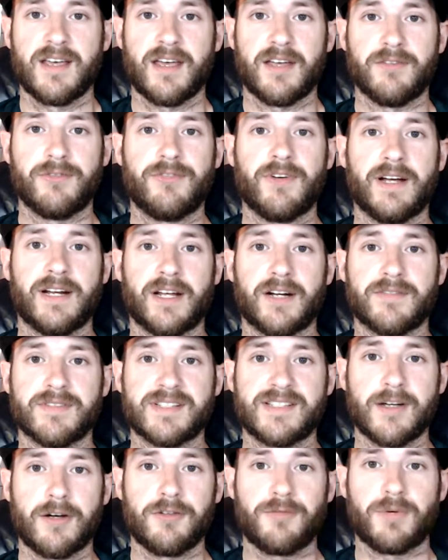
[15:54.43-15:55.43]
and fight out of a
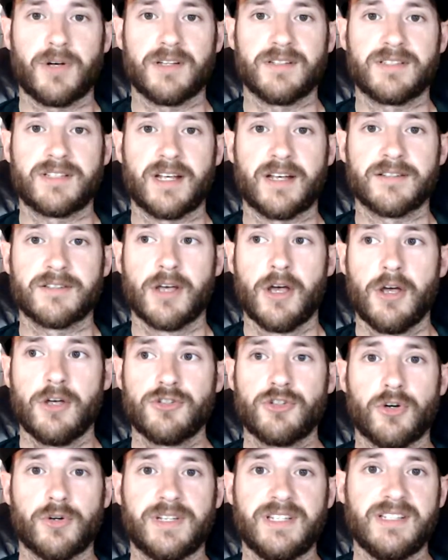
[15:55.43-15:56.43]
southpaw stance.
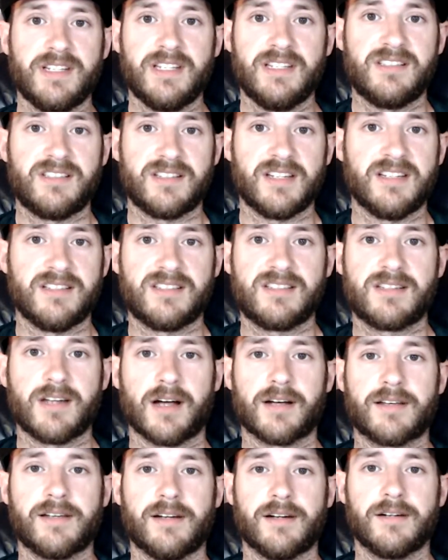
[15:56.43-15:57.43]
So he's
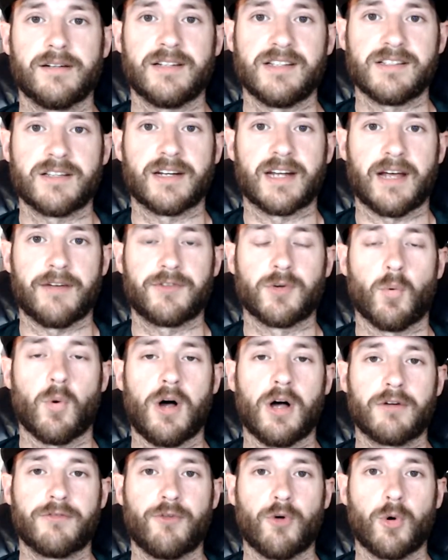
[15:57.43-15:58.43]
stuck here. He's going to have to
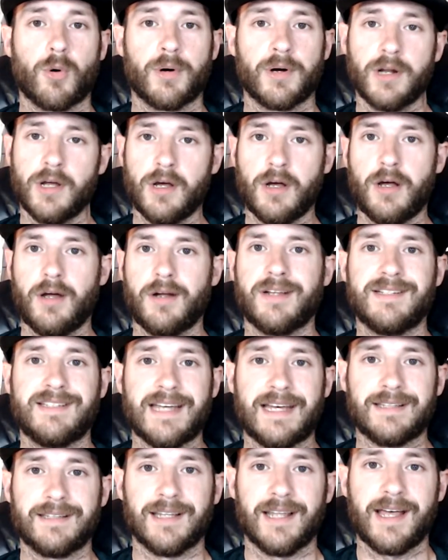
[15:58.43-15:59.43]
walk forward on a
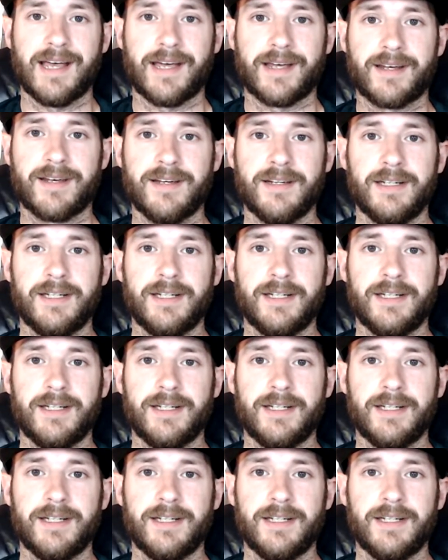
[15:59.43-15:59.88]
dead leg,